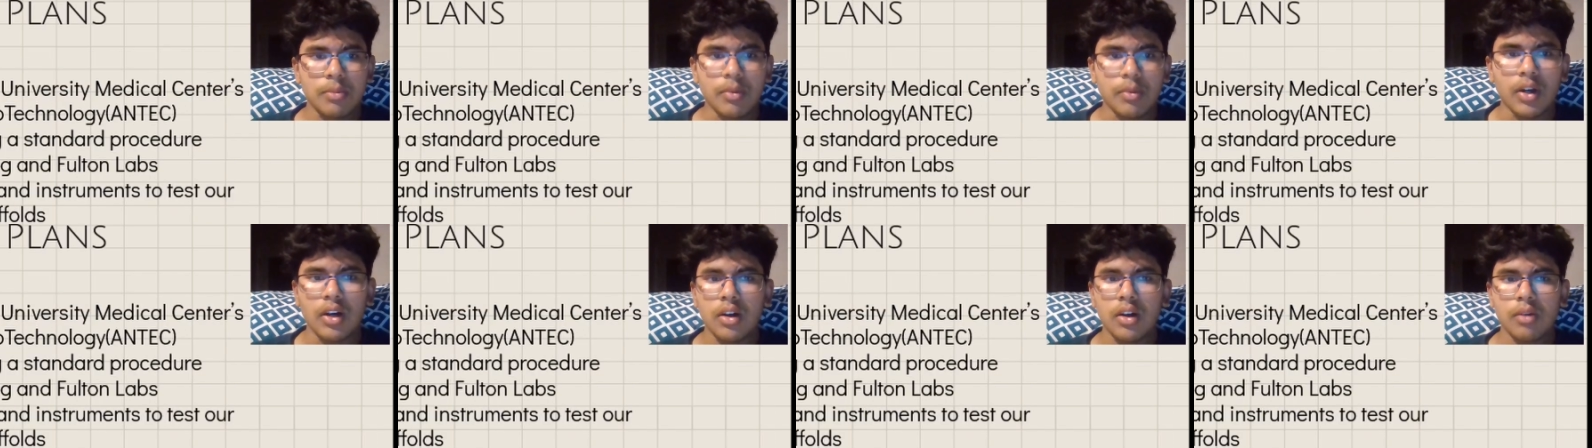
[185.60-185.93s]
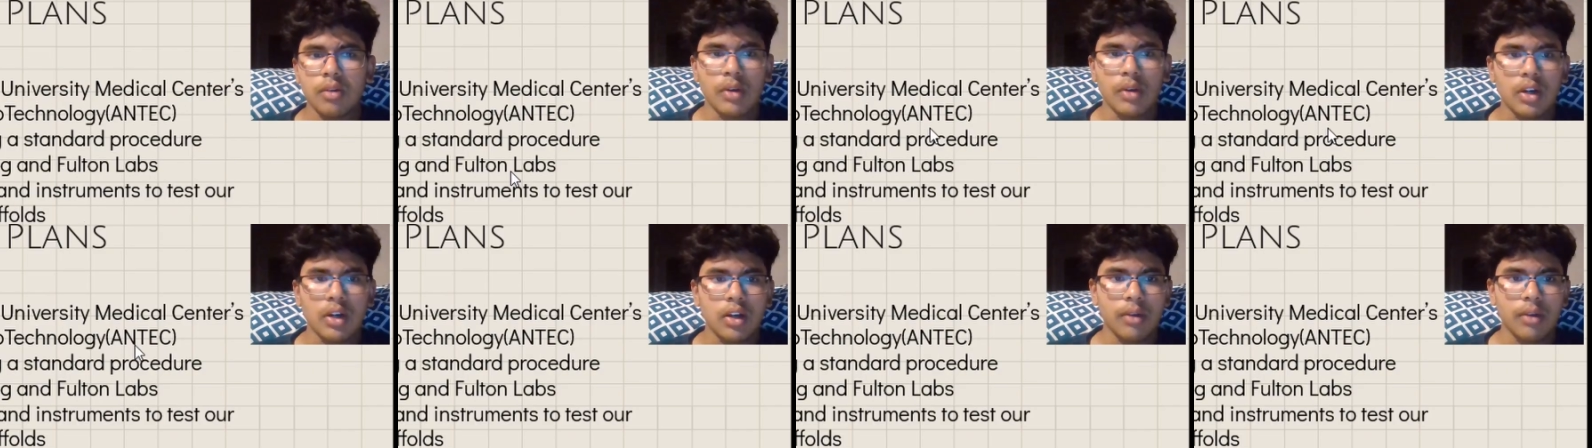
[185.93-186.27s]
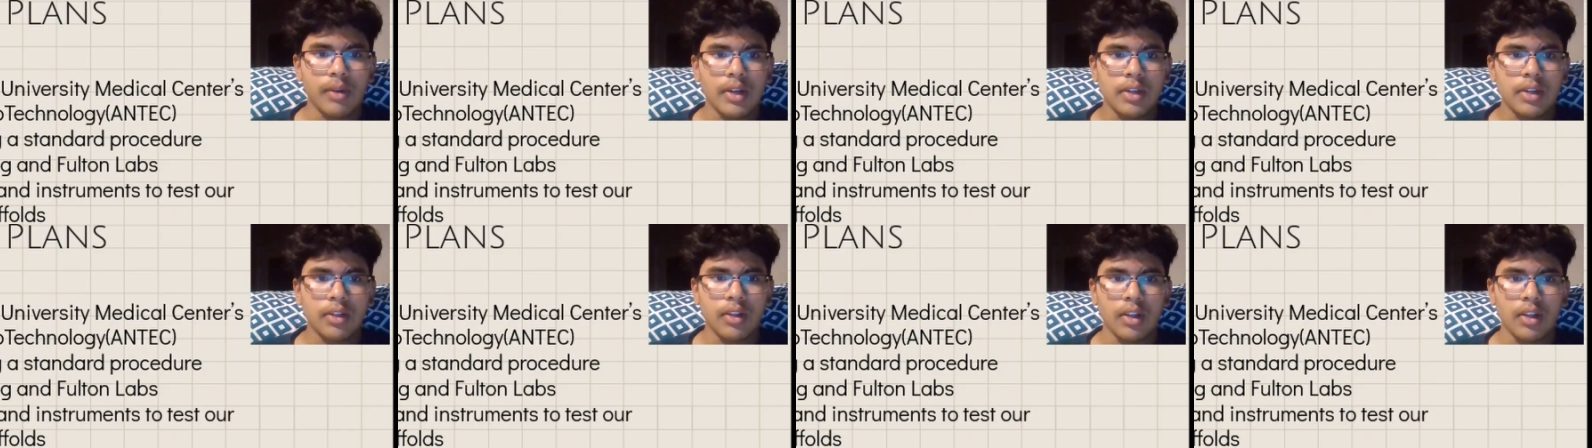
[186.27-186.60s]
we're going to the
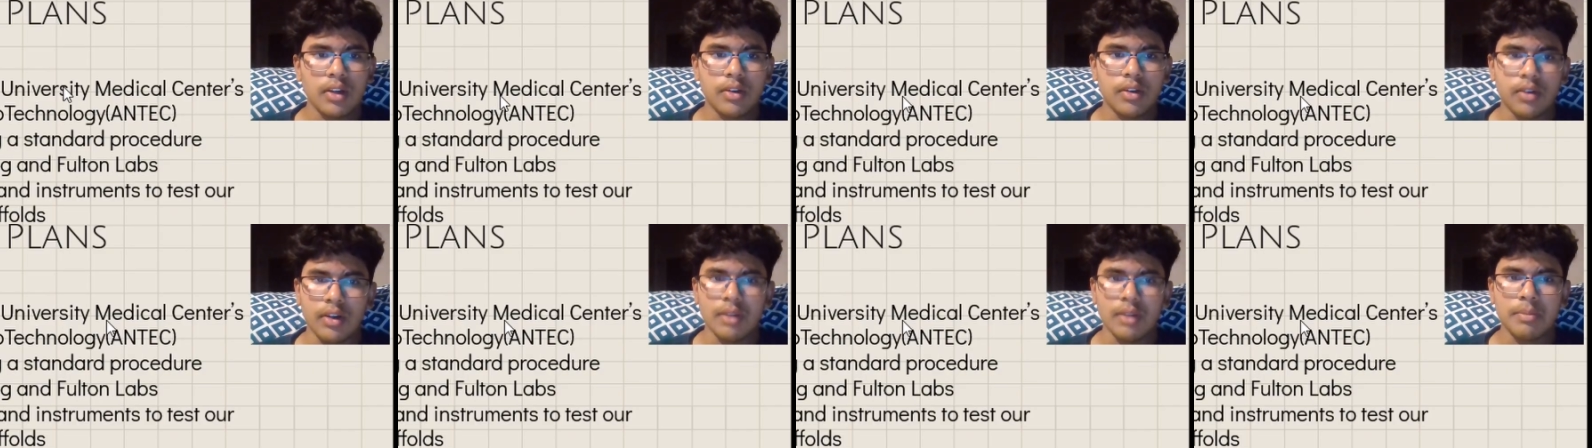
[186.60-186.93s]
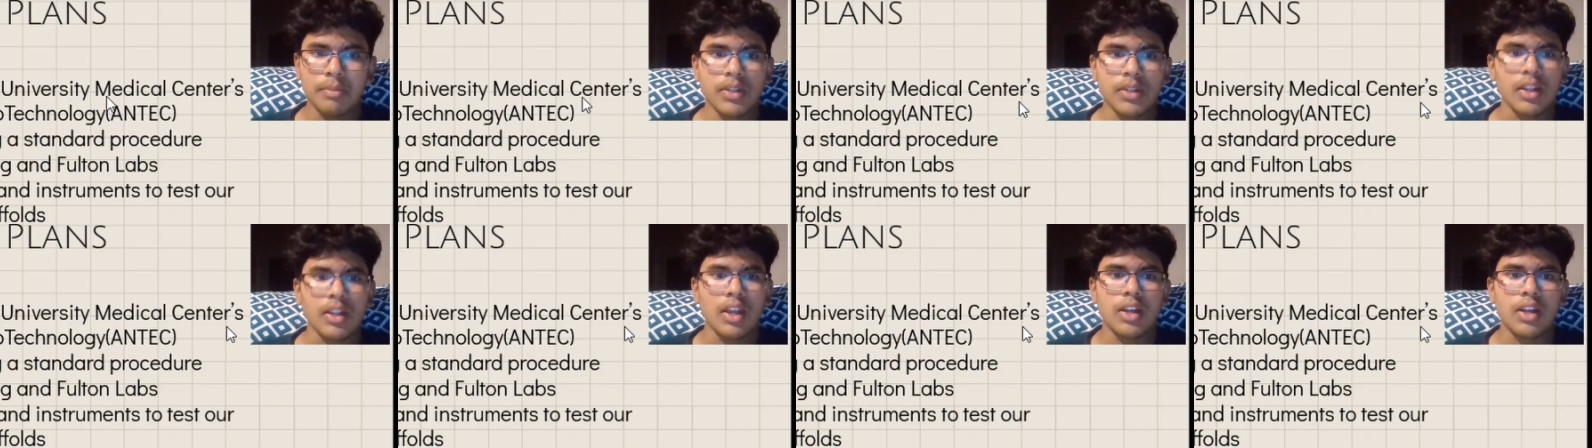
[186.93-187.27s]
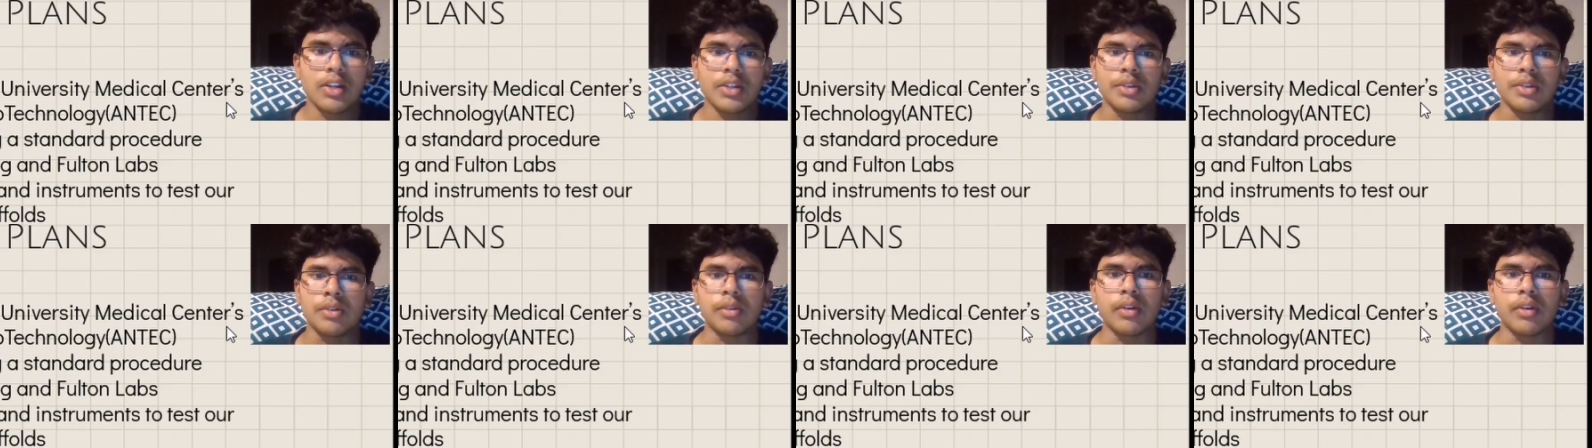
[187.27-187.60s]
trip slash
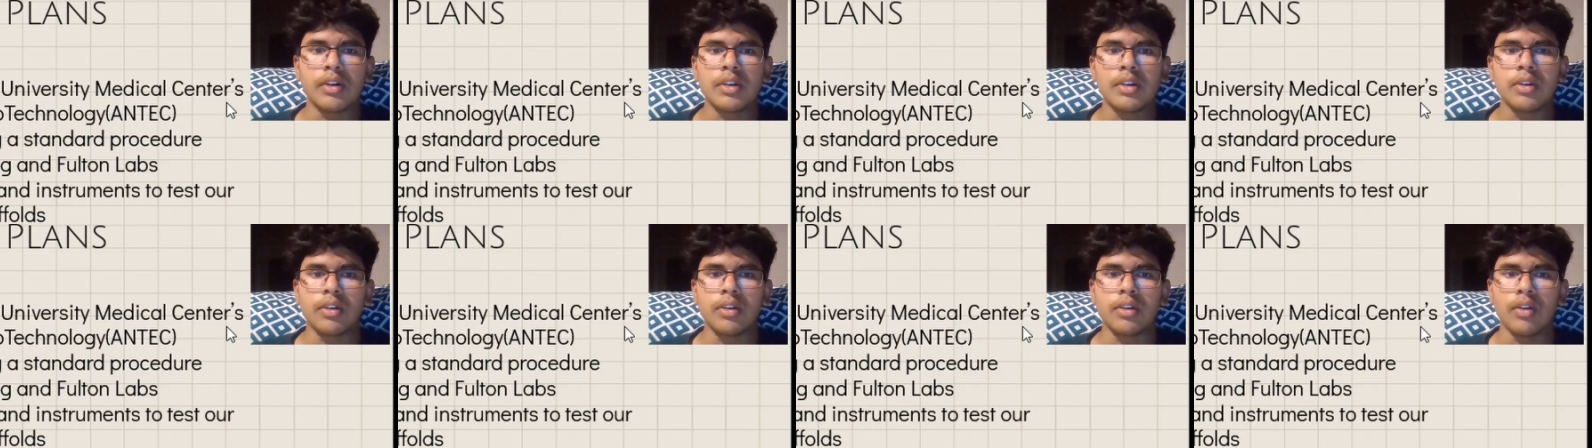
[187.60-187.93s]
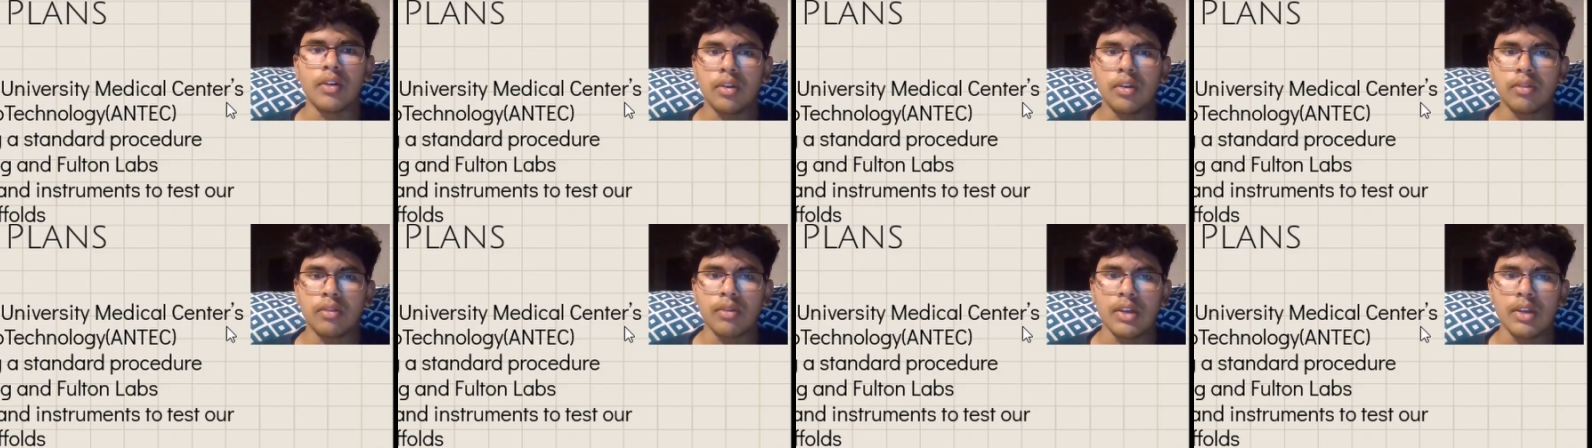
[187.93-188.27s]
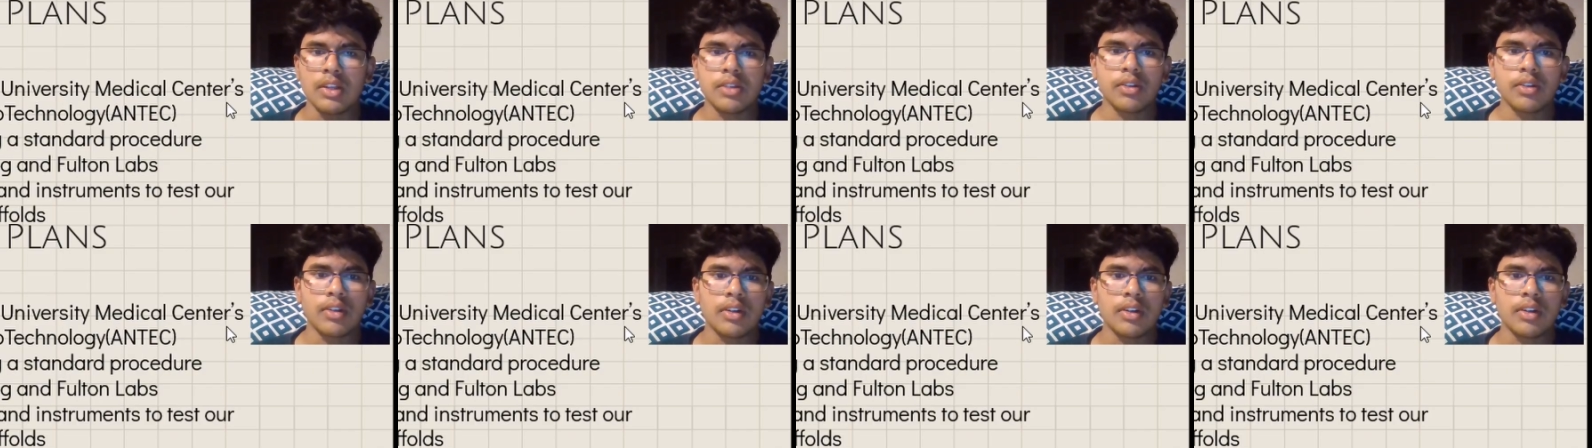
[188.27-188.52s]
tour to Northwestern